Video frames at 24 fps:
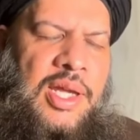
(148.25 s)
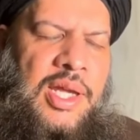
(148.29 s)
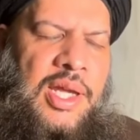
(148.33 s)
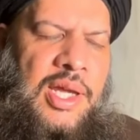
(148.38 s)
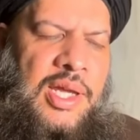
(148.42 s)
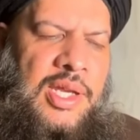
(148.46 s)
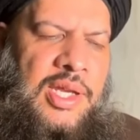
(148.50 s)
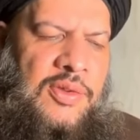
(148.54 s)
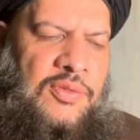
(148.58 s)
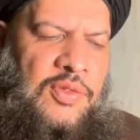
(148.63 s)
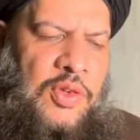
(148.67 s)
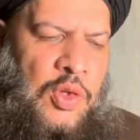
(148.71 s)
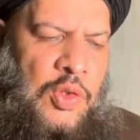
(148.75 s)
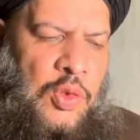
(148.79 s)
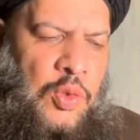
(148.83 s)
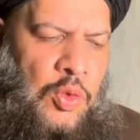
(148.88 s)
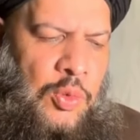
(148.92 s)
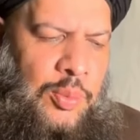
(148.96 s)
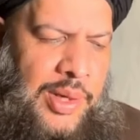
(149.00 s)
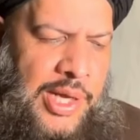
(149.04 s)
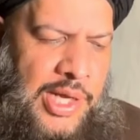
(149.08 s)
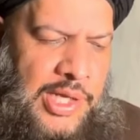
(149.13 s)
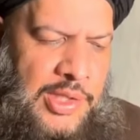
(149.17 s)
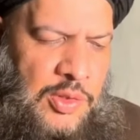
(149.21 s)
And if you
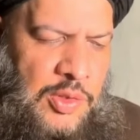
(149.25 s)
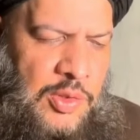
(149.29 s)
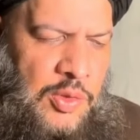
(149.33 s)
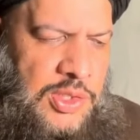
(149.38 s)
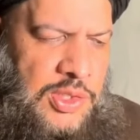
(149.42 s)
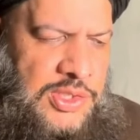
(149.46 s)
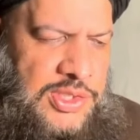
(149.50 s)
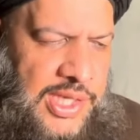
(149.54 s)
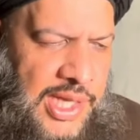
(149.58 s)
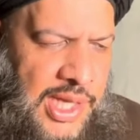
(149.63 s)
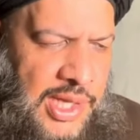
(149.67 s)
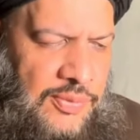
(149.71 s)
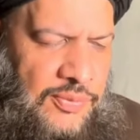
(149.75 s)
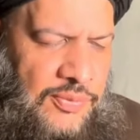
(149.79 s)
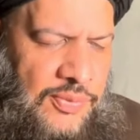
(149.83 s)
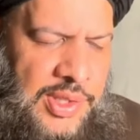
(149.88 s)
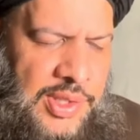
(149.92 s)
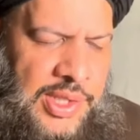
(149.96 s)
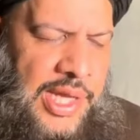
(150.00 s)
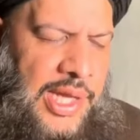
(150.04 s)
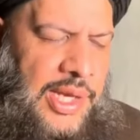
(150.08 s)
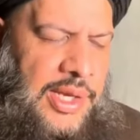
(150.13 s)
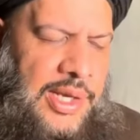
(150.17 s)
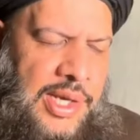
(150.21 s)
do by yourself,
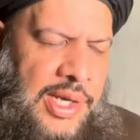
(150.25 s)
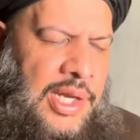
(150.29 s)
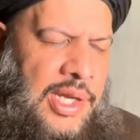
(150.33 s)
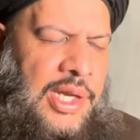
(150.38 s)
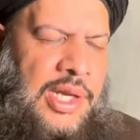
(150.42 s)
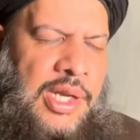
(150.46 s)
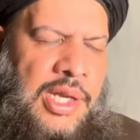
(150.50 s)
then